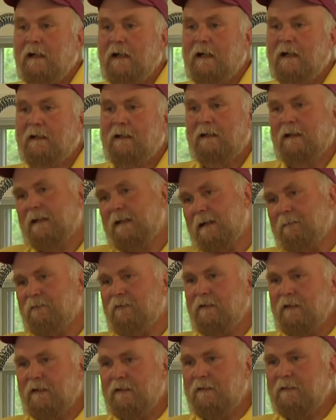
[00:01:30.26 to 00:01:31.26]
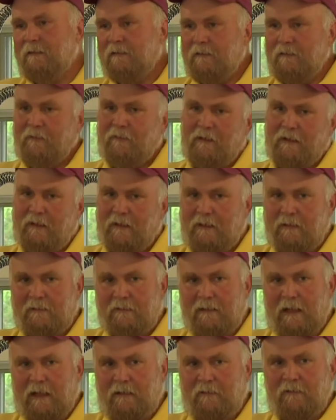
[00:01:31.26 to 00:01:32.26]
And at that point, you're thinking,
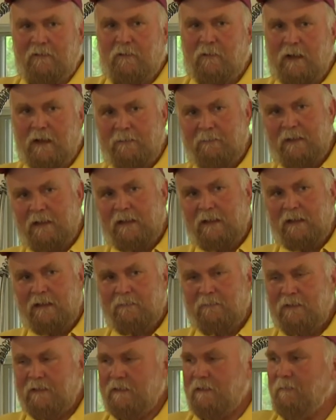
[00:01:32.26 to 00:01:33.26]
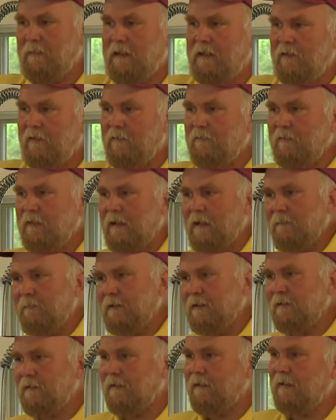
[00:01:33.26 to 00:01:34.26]
I don't know why me, but somehow I've
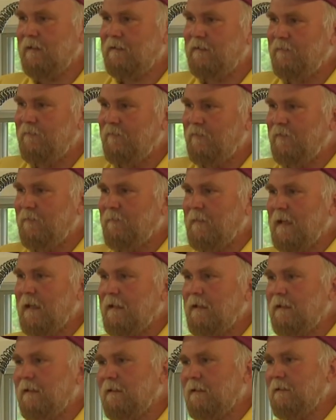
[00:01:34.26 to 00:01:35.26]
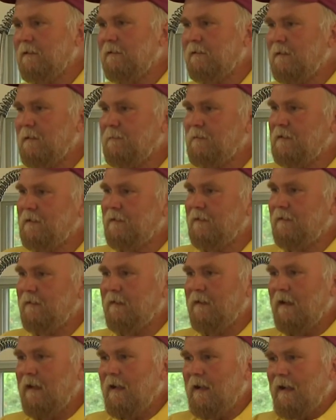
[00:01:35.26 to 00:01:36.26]
been selected for immaculate conception,
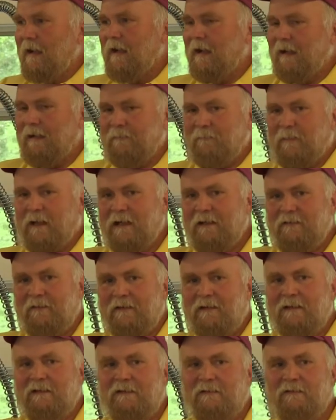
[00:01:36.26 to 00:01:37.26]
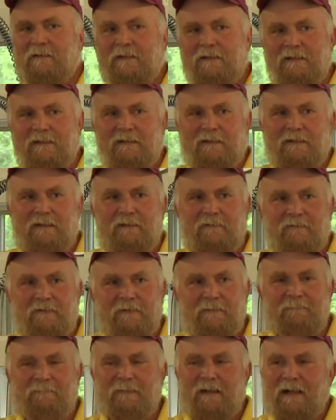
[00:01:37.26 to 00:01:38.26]
and, and my tree is going to
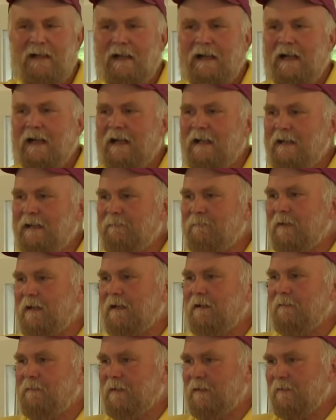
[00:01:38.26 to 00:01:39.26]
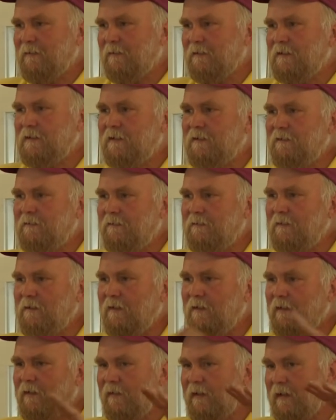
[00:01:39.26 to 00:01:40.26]
live. And then by the middle of June,
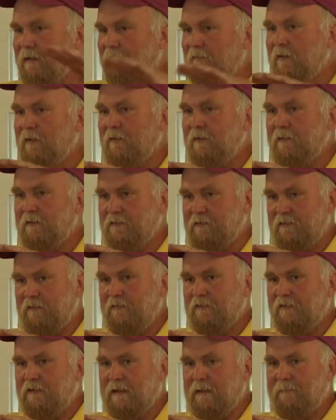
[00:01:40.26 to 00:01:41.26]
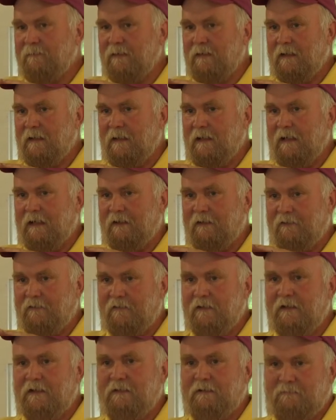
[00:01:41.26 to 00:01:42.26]
all that growth shrivels up, and the
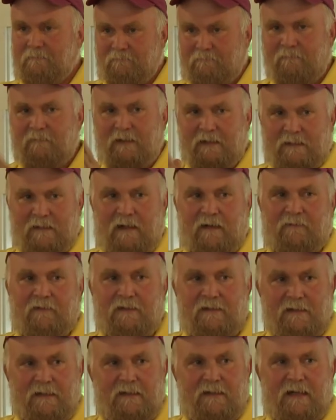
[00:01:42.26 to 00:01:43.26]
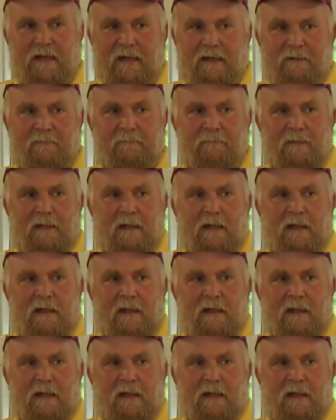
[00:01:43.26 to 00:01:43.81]
tree is obviously dead.